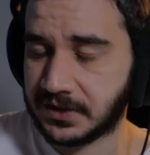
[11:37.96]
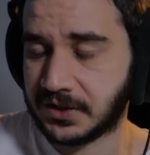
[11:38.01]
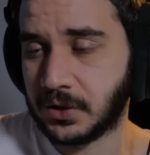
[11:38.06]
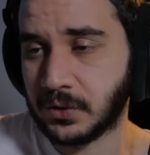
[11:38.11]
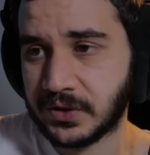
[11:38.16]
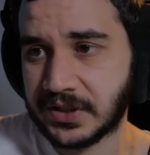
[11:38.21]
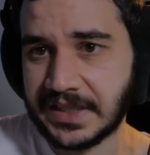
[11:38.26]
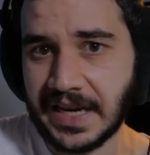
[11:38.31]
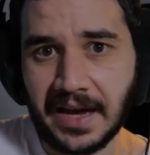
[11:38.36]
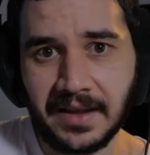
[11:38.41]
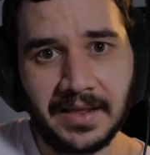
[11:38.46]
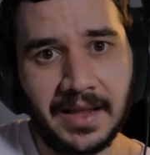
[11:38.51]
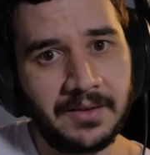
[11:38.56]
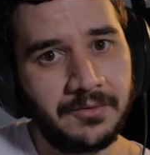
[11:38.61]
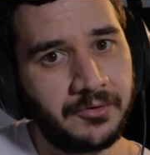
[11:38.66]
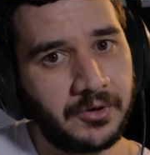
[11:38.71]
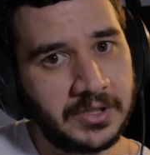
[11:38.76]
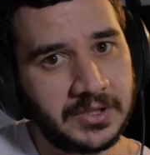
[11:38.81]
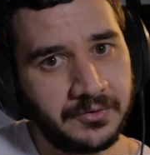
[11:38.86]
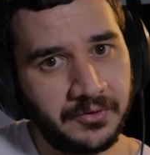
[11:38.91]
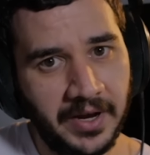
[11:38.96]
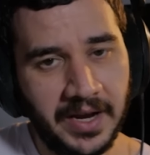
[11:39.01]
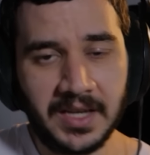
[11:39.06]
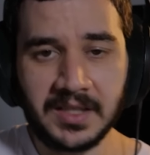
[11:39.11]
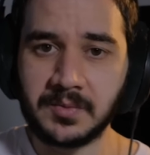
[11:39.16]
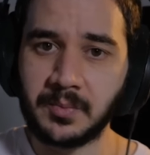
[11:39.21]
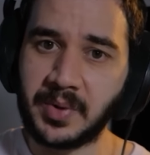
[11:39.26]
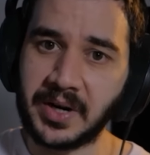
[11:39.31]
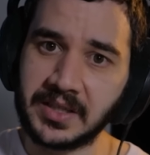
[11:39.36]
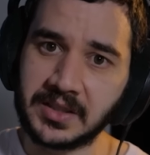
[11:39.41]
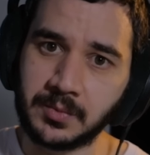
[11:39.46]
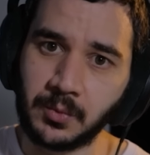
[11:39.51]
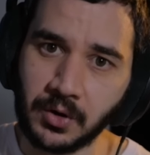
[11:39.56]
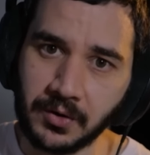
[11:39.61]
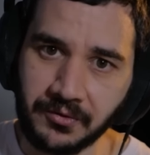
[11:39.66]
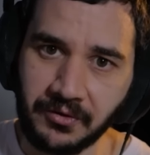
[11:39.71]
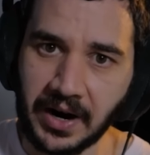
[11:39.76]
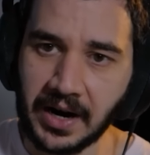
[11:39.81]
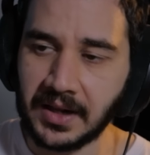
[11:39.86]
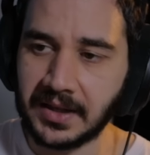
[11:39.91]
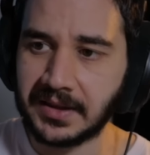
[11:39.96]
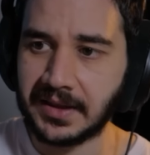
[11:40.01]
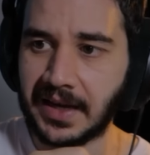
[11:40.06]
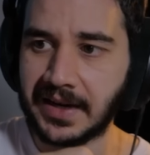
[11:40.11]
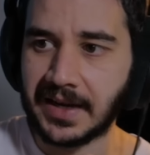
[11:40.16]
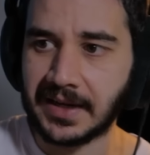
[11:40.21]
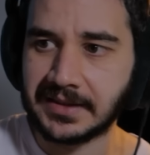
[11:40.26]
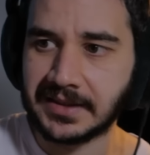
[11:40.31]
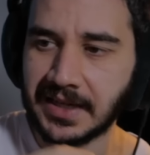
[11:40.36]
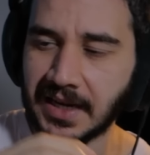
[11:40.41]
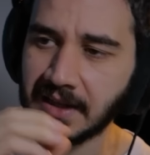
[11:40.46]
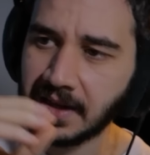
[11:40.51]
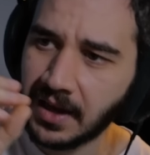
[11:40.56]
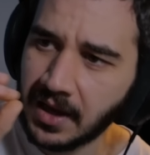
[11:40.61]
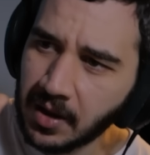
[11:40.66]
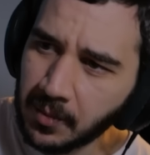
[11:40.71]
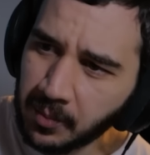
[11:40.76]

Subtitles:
still sad like first phase, but it's more violent, like I said.